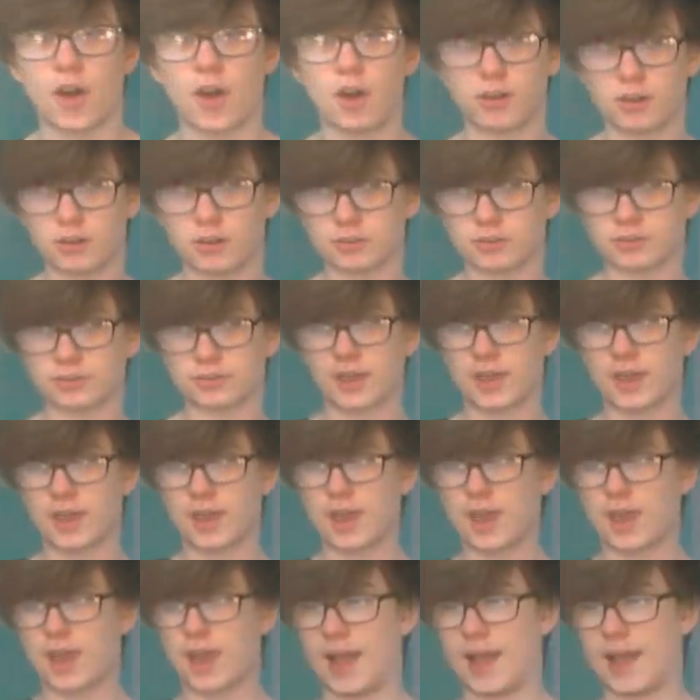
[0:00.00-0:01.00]
of
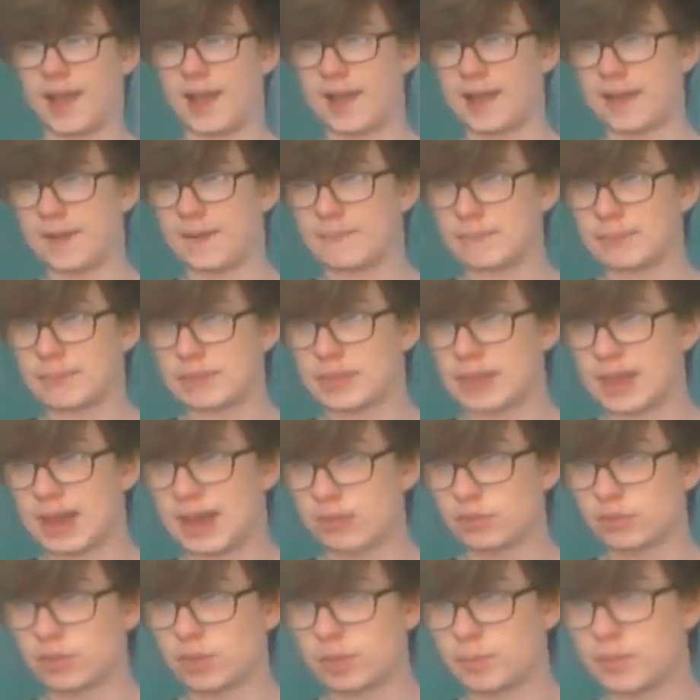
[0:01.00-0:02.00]
the
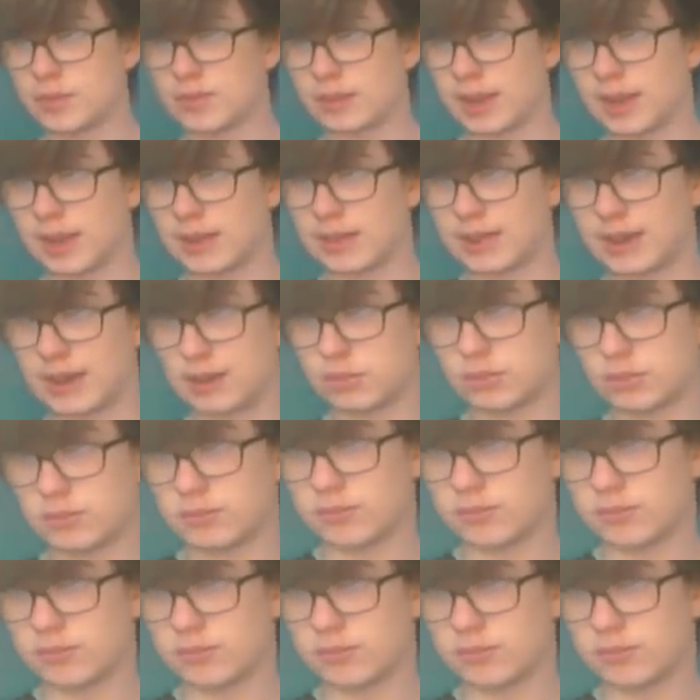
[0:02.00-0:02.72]
House of Commons and House